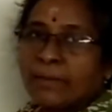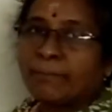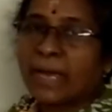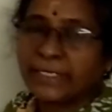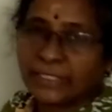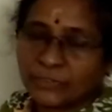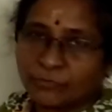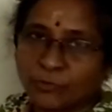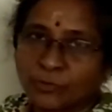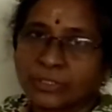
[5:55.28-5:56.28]
minus
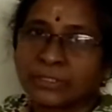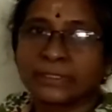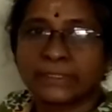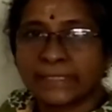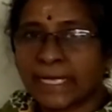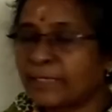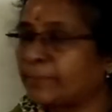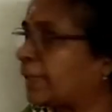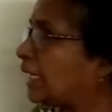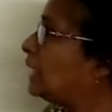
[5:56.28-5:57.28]
4.
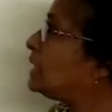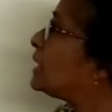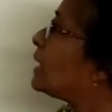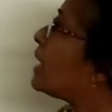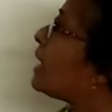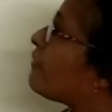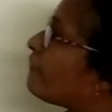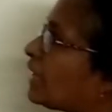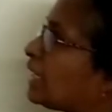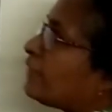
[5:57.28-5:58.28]
That means
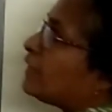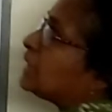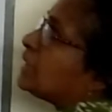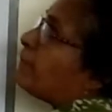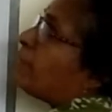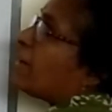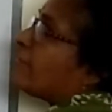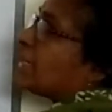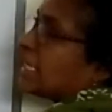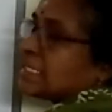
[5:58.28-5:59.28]
whenever the
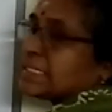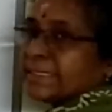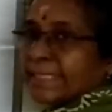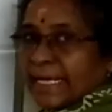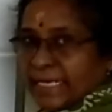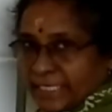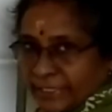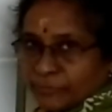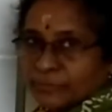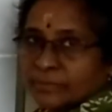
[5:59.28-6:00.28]
power is
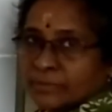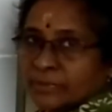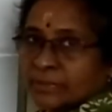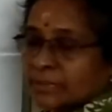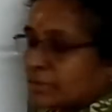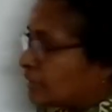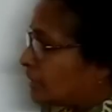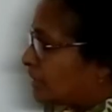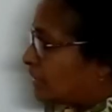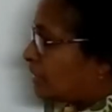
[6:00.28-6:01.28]
negative,
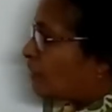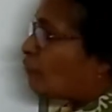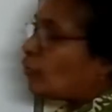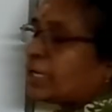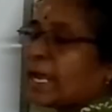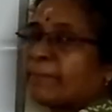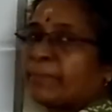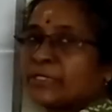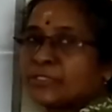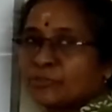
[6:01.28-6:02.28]
what
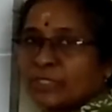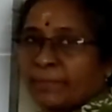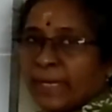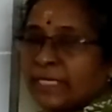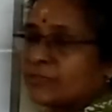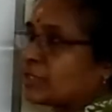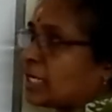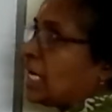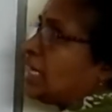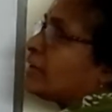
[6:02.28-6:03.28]
happens to the base
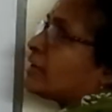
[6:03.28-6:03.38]
here?